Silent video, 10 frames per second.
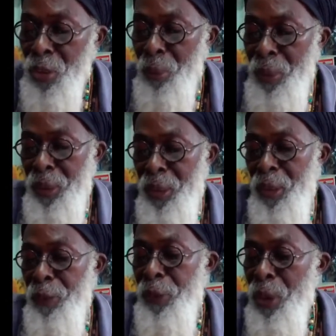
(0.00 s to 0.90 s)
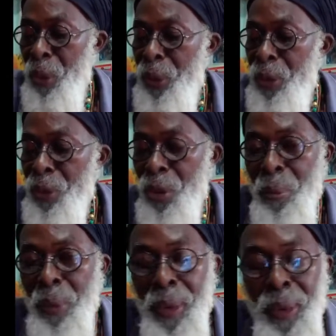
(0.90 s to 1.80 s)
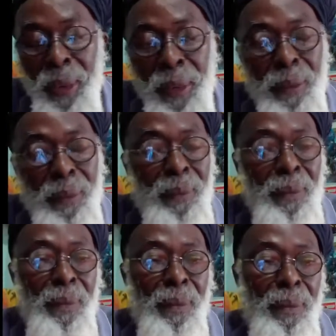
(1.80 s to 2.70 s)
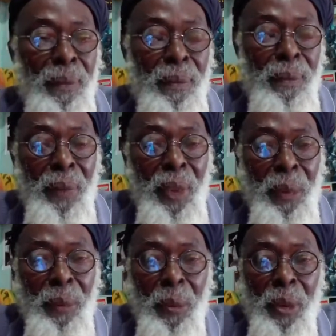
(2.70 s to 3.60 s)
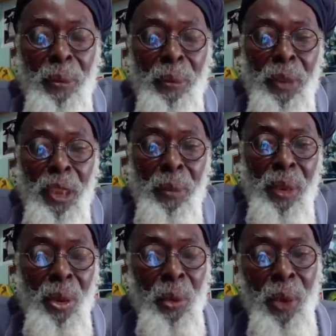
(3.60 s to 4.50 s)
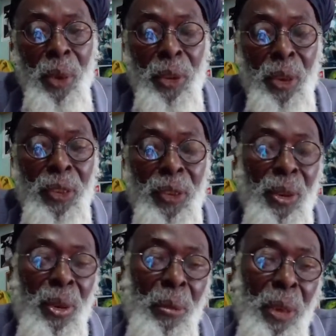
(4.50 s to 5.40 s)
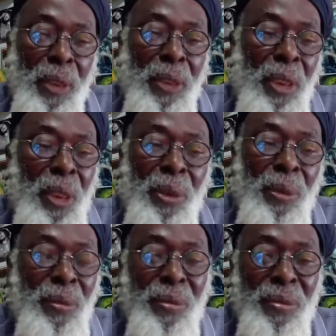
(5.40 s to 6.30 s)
committee, the following is recommended. Come maybe you know, one want to listen to no man say, yo,